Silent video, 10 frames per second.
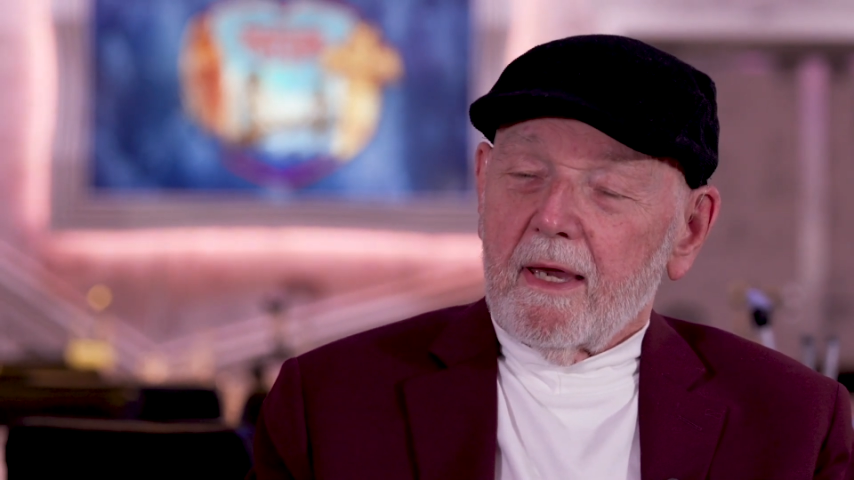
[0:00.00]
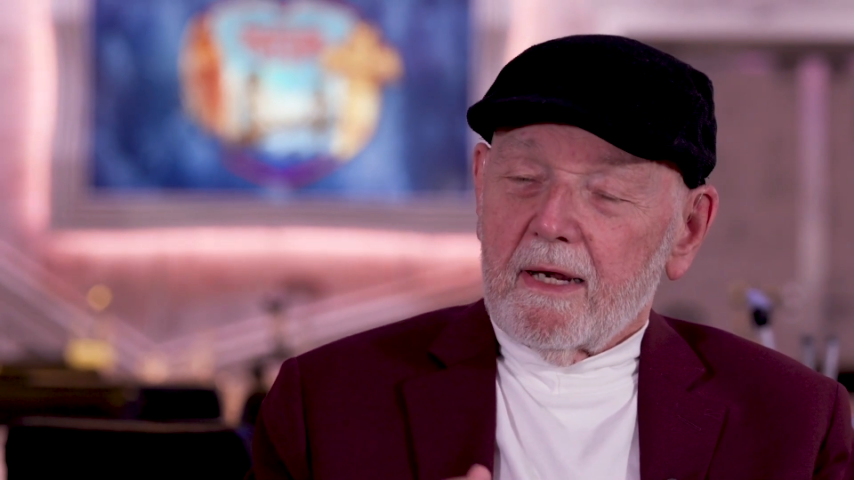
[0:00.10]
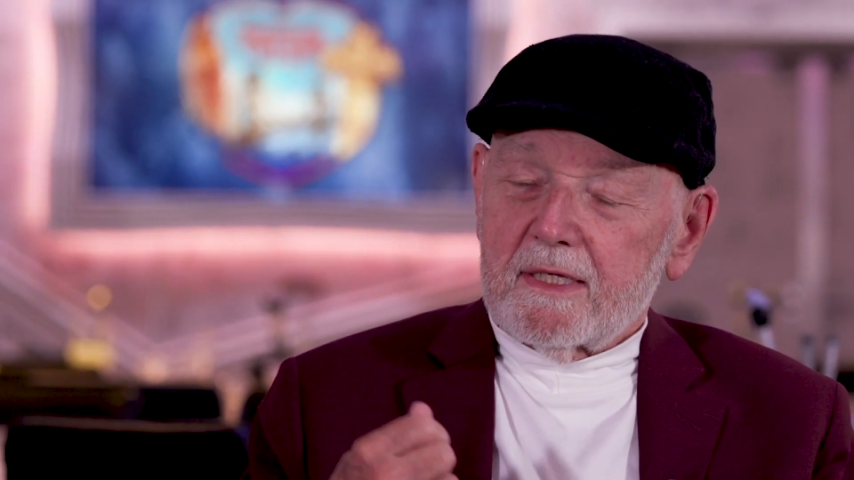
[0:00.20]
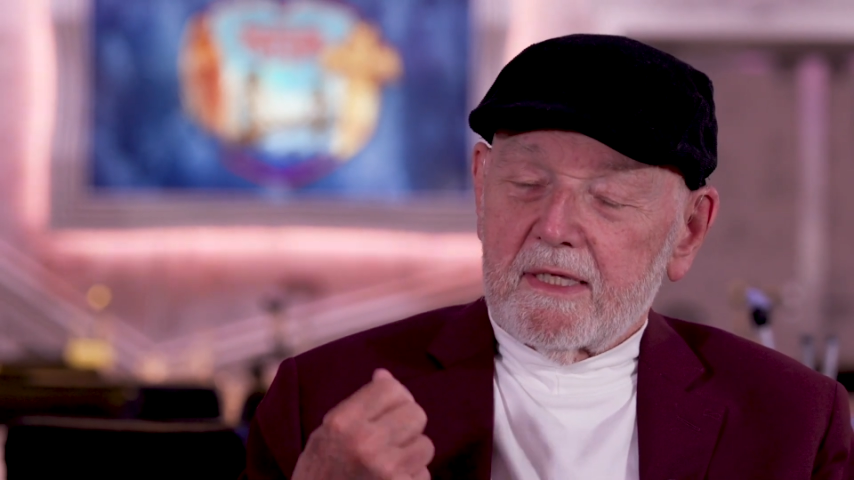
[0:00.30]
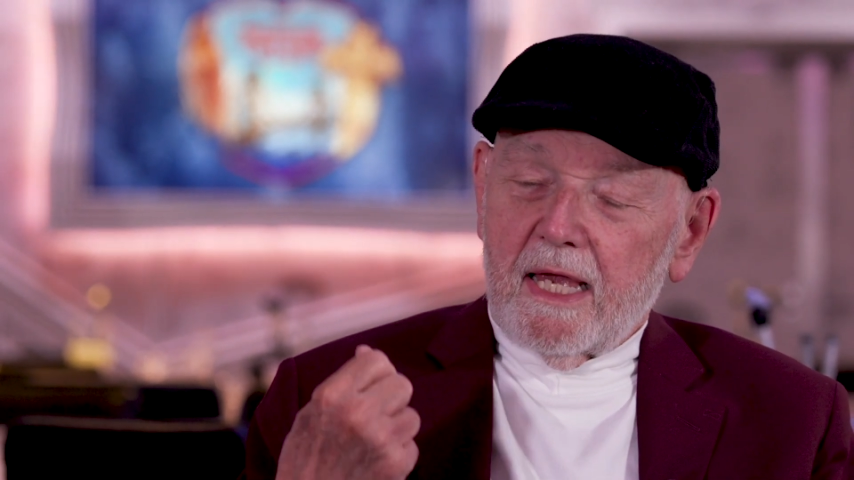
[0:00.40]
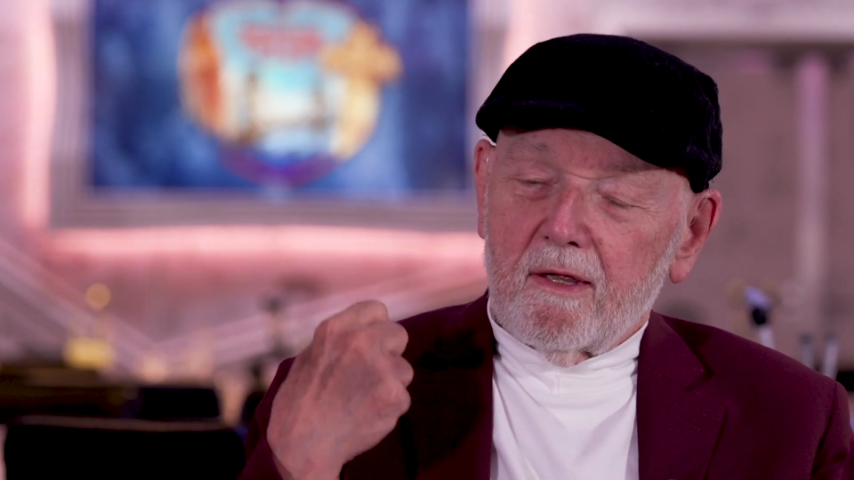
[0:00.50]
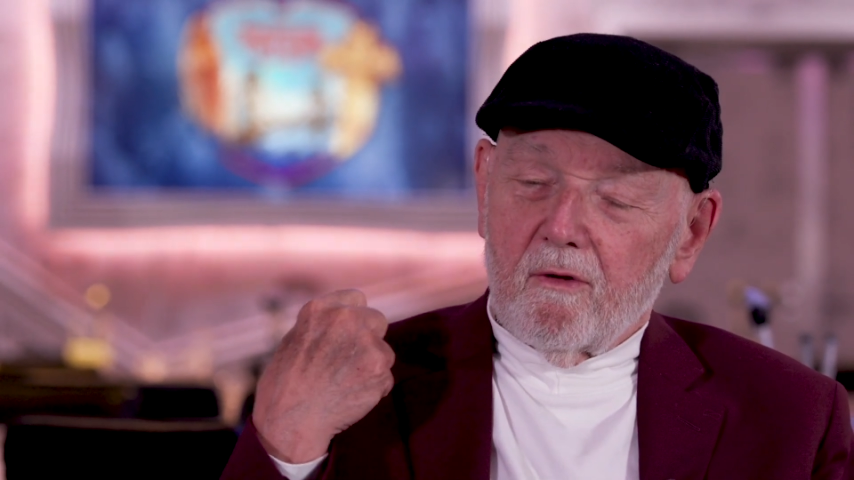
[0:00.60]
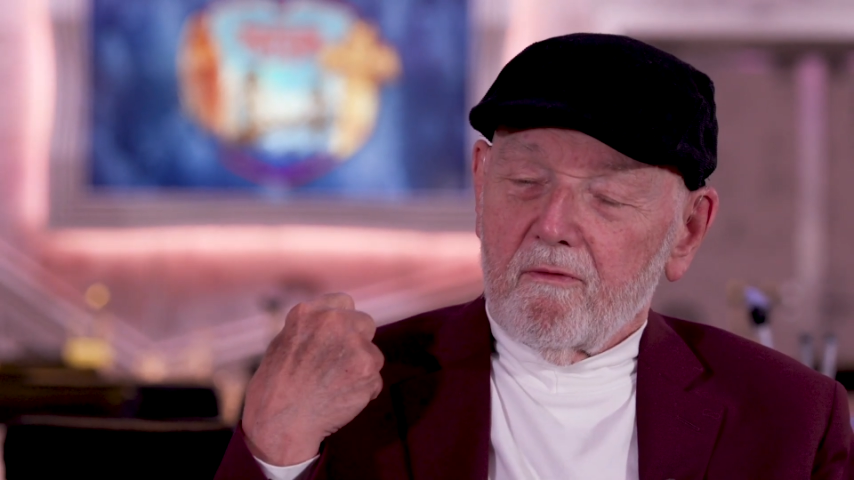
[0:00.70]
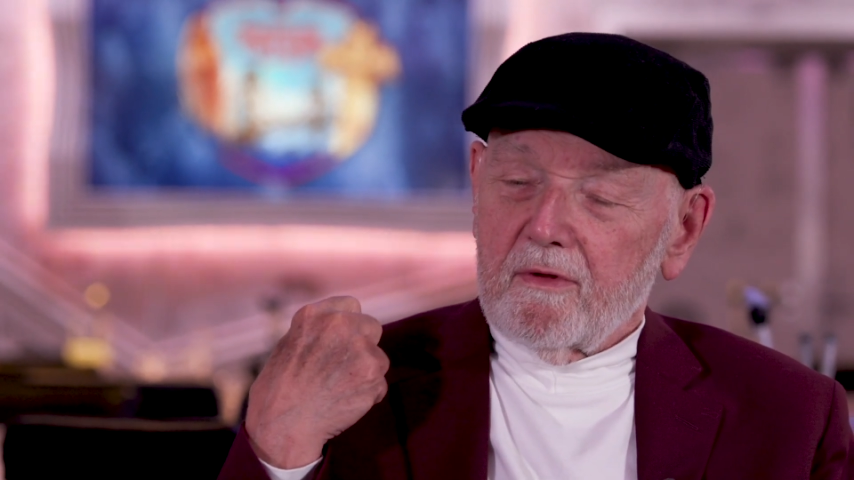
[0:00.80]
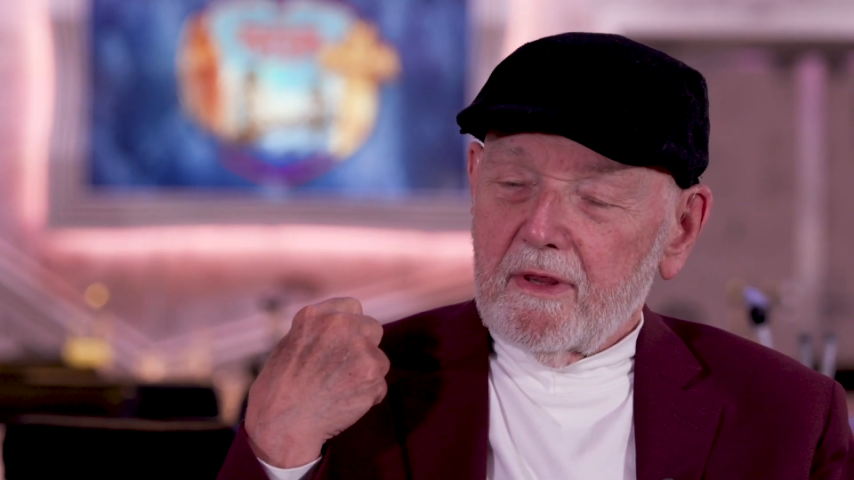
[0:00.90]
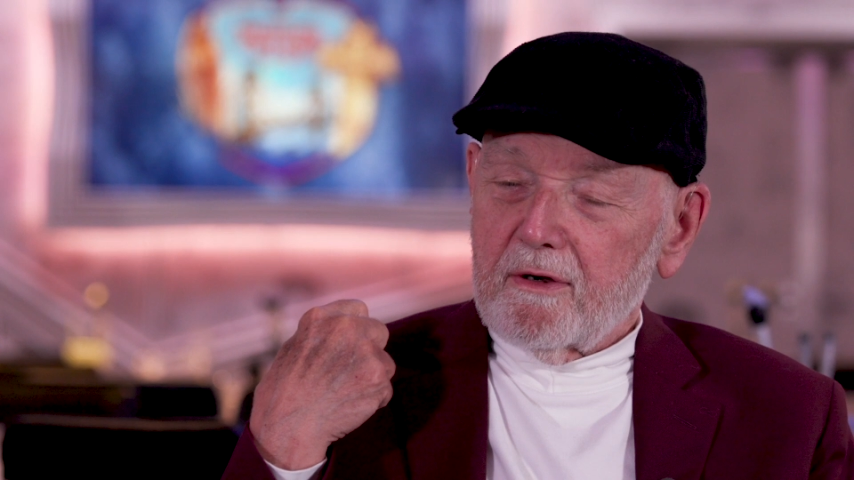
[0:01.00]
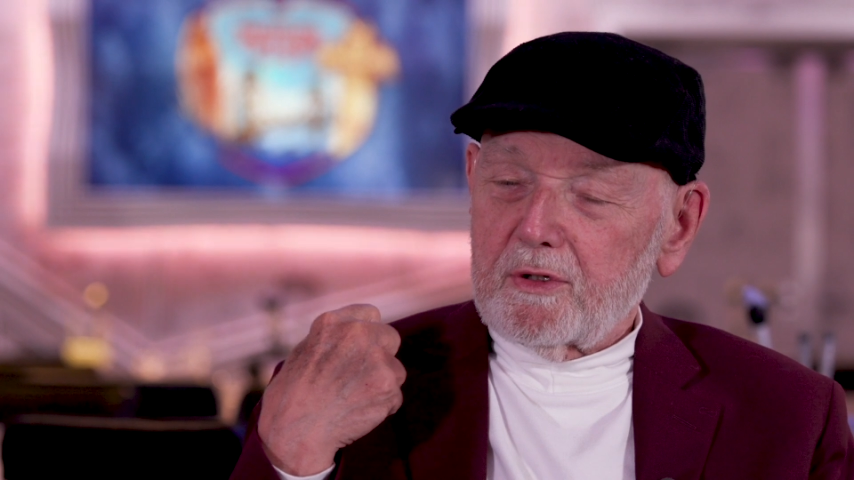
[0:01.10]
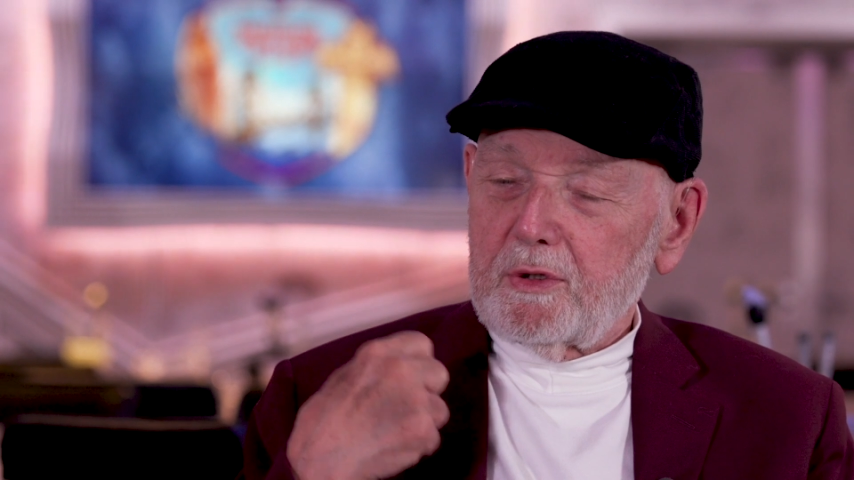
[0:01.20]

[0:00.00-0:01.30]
and I would take it over there